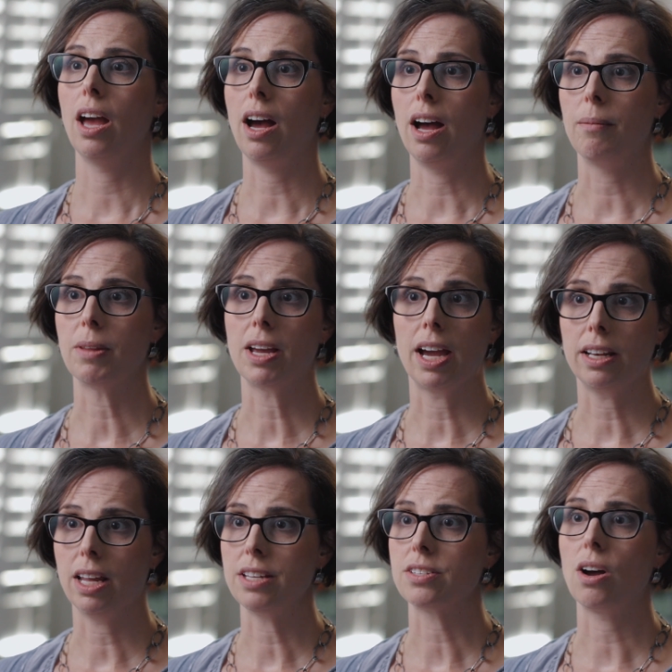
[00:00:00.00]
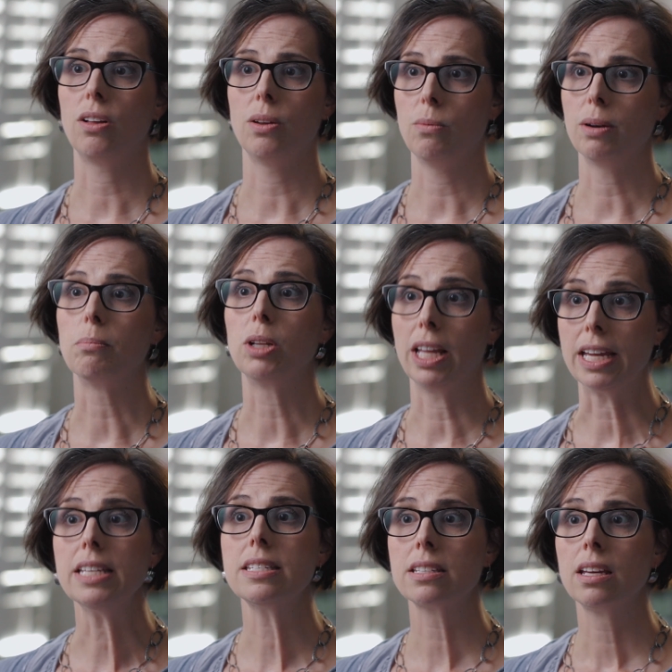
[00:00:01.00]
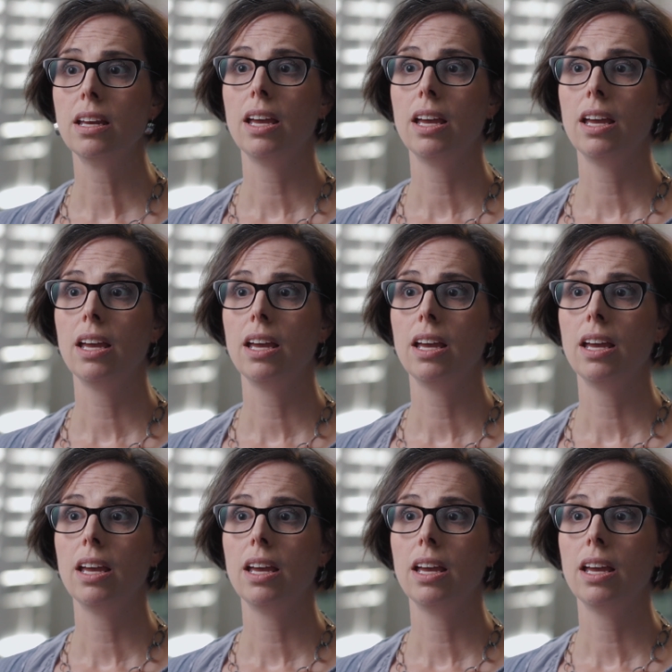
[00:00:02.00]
um, the guidelines all in one place,